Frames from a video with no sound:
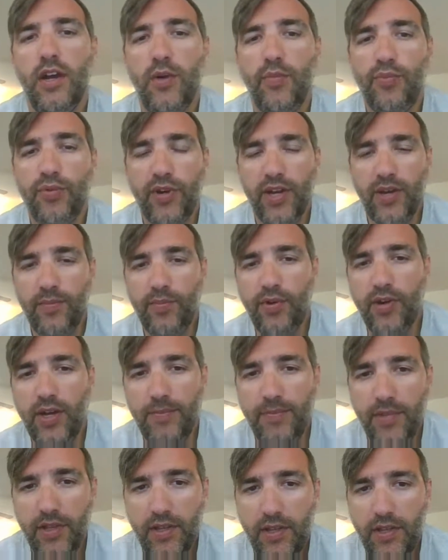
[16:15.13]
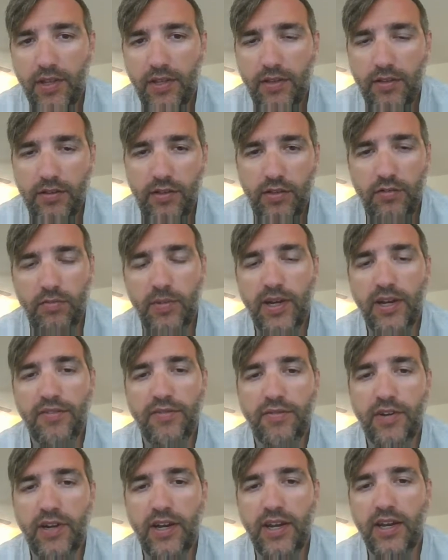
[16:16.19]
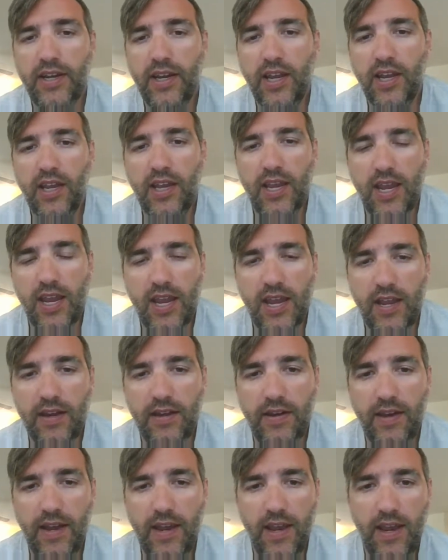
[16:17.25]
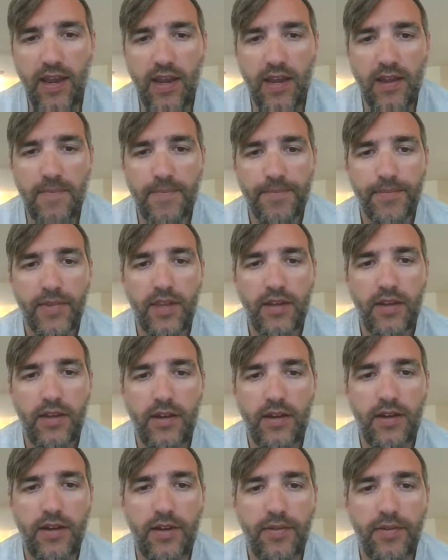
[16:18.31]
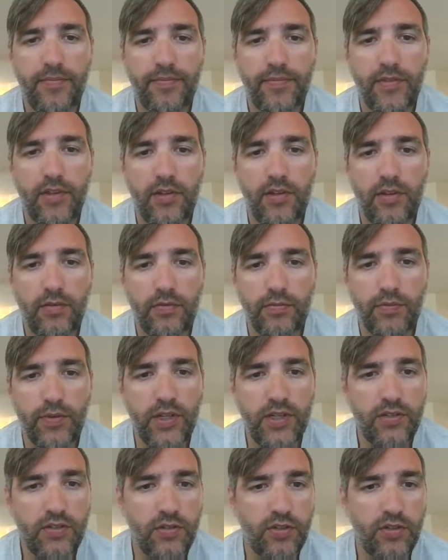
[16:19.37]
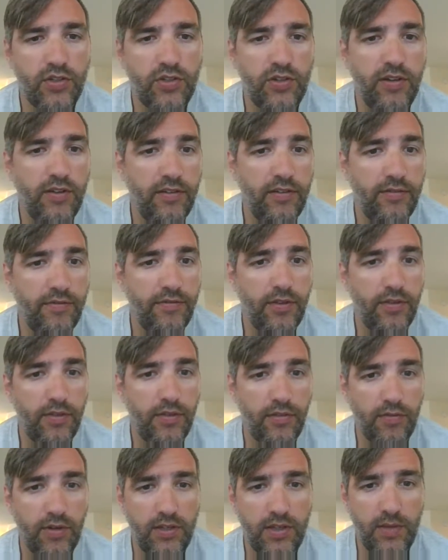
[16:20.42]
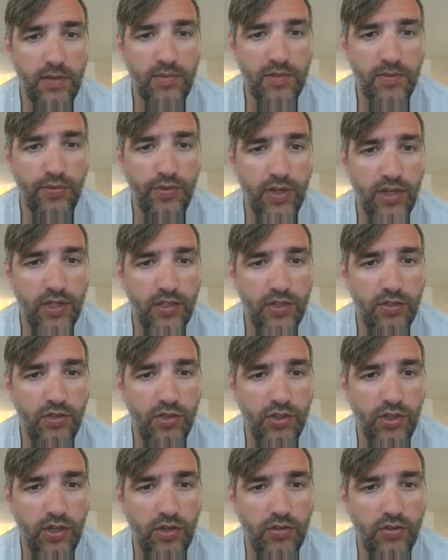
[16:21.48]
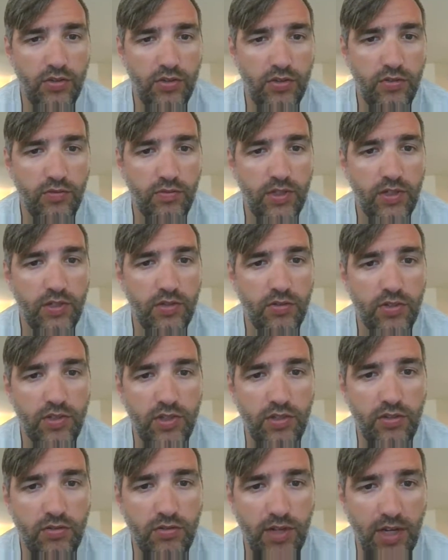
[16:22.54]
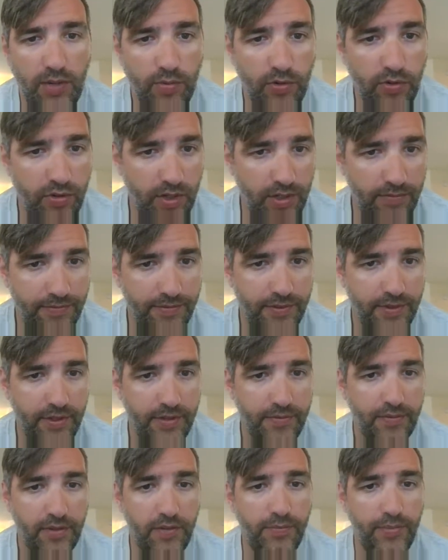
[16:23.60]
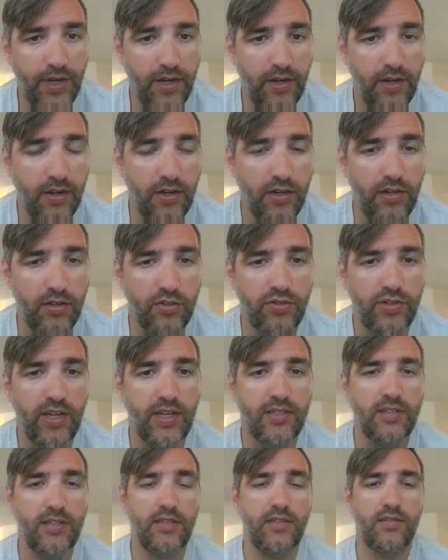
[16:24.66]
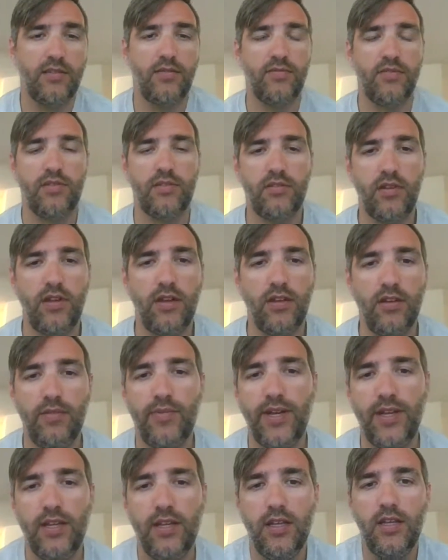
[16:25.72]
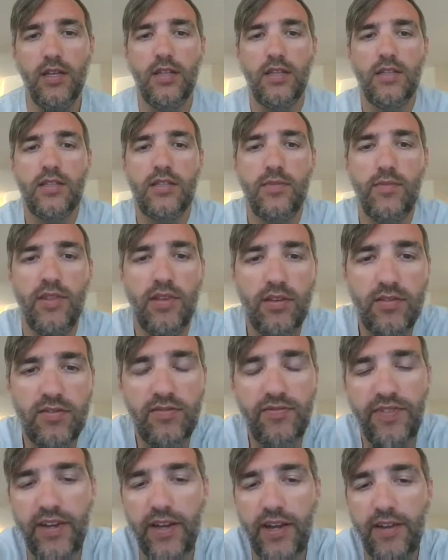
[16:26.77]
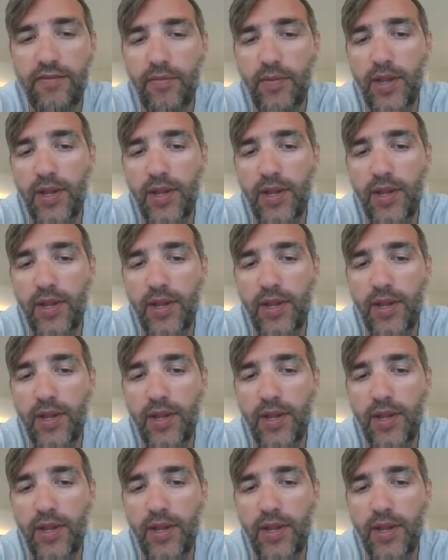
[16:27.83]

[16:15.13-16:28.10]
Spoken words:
a brain pop due by Friday, and a research of the 3 types of plants you chose to research in your neighborhood, comparing and contrasting. So I'm just talking about some of those 5